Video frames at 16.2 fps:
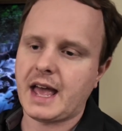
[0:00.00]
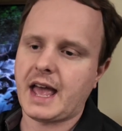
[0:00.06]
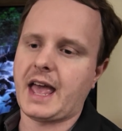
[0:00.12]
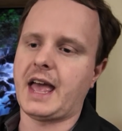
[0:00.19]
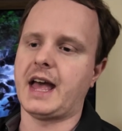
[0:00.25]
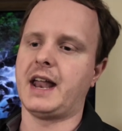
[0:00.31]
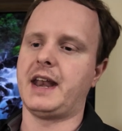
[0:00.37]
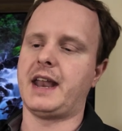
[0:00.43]

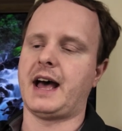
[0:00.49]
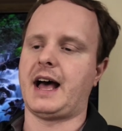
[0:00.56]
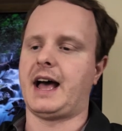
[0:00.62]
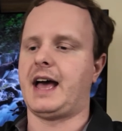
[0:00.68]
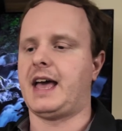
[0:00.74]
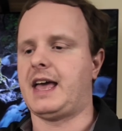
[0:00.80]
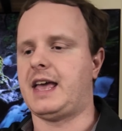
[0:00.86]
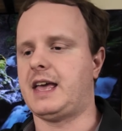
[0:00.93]
and
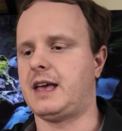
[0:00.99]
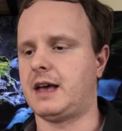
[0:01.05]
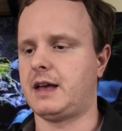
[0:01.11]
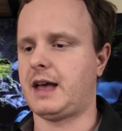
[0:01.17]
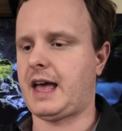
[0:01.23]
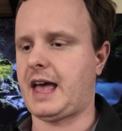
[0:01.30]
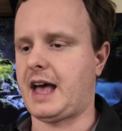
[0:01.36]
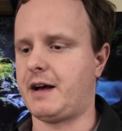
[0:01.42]
I
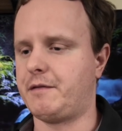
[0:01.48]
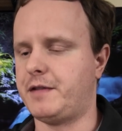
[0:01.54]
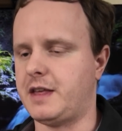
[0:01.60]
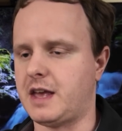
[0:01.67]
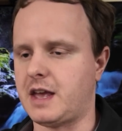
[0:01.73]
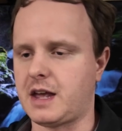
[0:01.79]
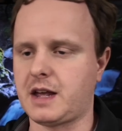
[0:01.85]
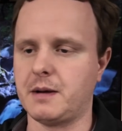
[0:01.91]
have
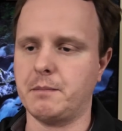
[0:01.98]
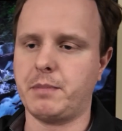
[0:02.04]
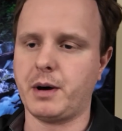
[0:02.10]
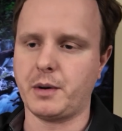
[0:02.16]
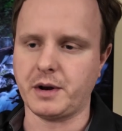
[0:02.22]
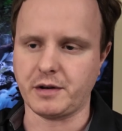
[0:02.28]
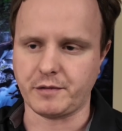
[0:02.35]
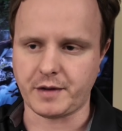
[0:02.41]
the
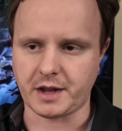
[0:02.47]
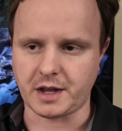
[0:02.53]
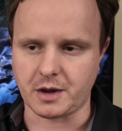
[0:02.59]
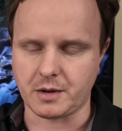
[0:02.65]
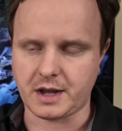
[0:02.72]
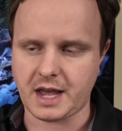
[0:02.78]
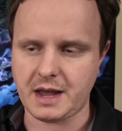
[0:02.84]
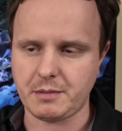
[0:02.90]
component
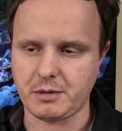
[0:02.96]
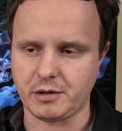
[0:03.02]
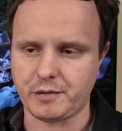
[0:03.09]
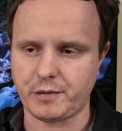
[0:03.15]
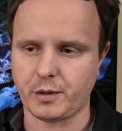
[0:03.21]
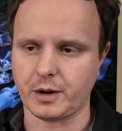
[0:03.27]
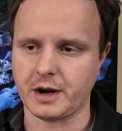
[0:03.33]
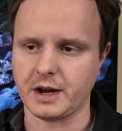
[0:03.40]
video cable
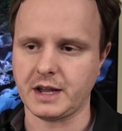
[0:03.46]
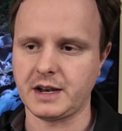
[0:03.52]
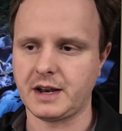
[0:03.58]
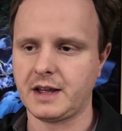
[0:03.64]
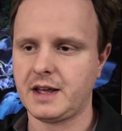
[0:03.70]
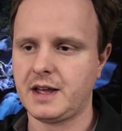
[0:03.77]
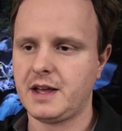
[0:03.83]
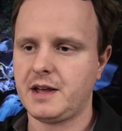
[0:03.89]
for it.